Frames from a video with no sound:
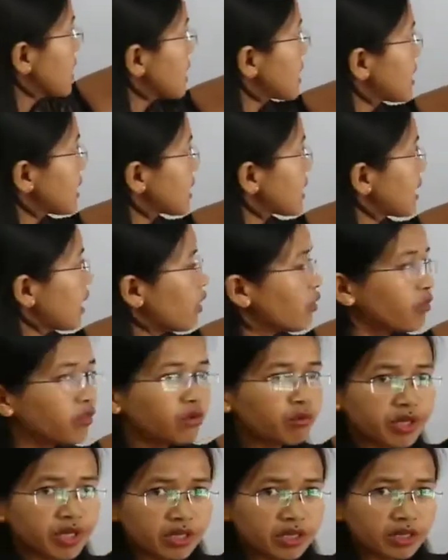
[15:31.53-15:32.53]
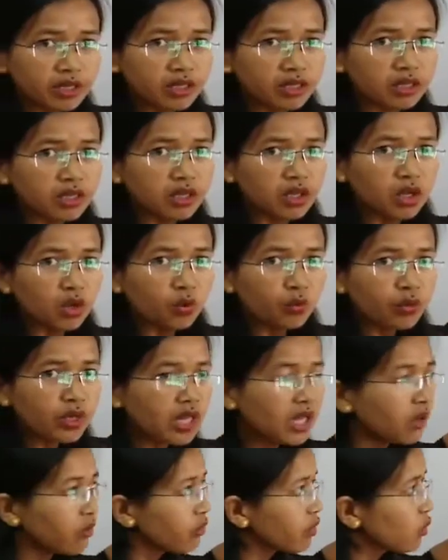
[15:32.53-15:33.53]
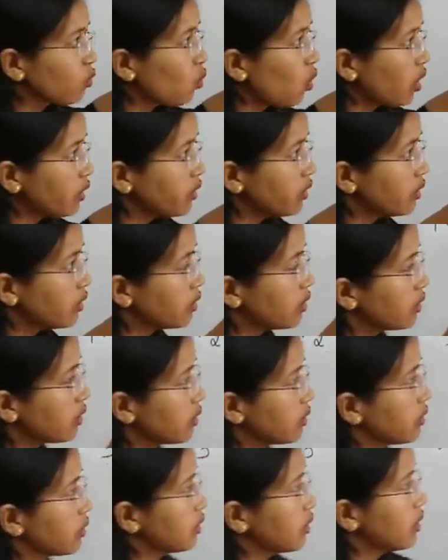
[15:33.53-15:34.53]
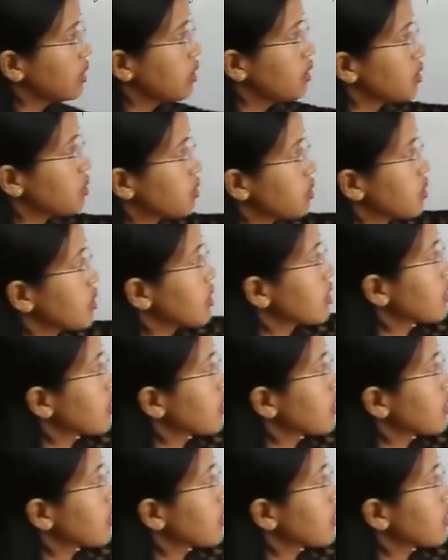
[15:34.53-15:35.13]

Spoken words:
taken out from here, we are left with 1, so this